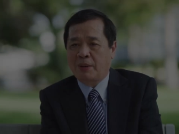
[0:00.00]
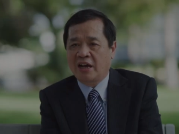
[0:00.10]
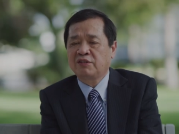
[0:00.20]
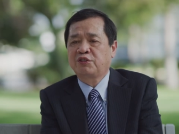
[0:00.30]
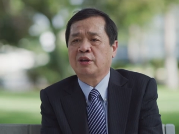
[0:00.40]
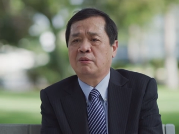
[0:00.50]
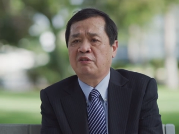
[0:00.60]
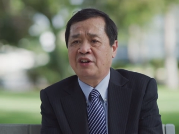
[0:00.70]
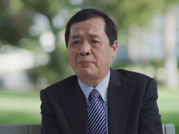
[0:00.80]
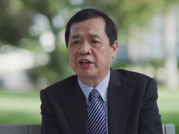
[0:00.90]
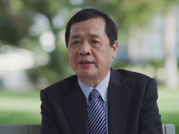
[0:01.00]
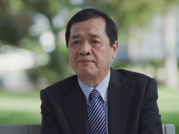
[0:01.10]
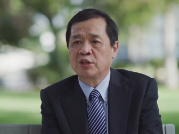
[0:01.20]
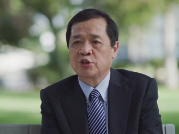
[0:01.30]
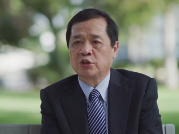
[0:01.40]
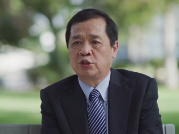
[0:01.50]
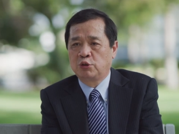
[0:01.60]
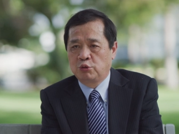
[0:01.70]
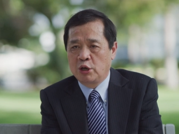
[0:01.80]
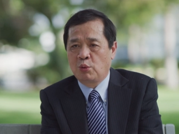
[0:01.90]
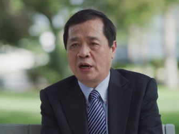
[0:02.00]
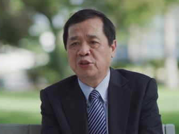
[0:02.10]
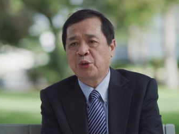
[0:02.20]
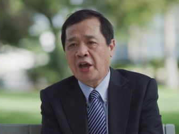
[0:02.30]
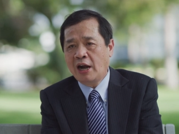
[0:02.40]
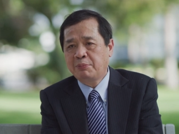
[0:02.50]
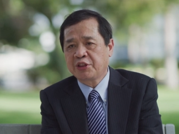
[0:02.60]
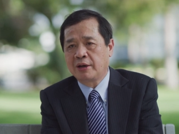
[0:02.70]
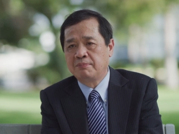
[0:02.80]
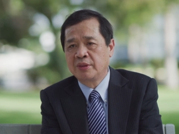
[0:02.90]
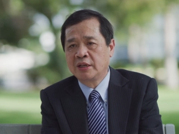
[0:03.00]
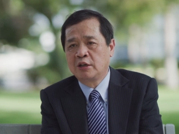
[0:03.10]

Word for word: bad for their family. So we want to help them.